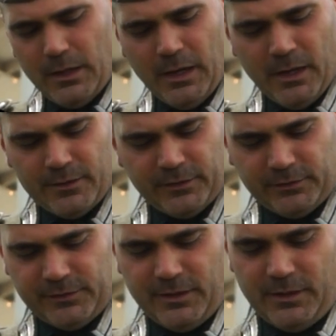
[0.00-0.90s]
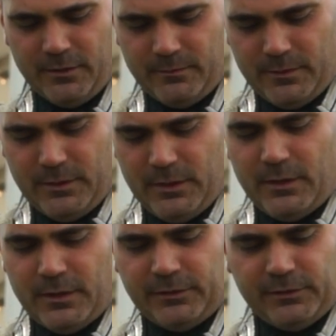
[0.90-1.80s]
And this is
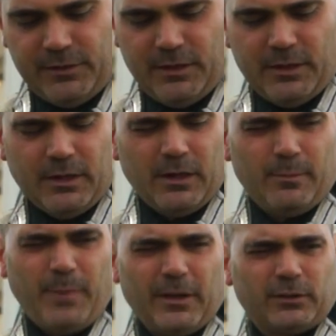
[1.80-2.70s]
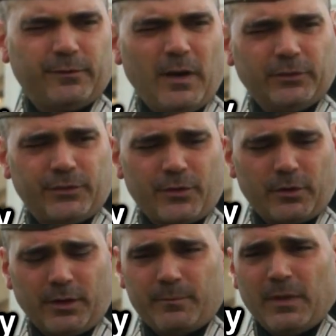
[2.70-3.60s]
the Panzerfaust
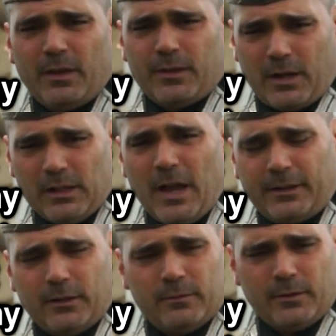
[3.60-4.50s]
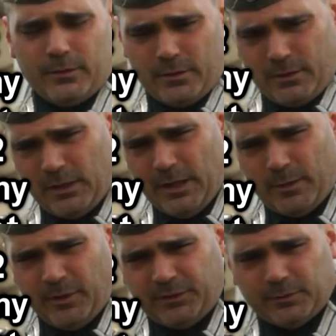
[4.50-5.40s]
30, the Kleine. The
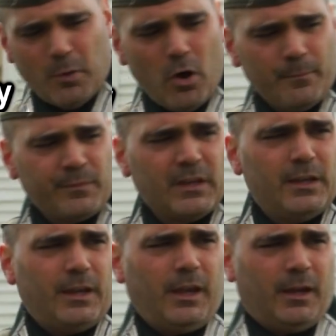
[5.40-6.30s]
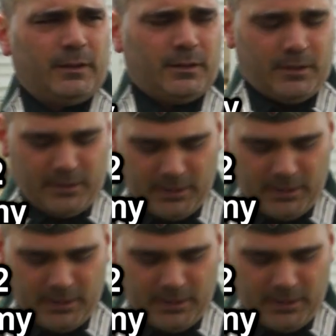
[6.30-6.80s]
Kleine means small, and it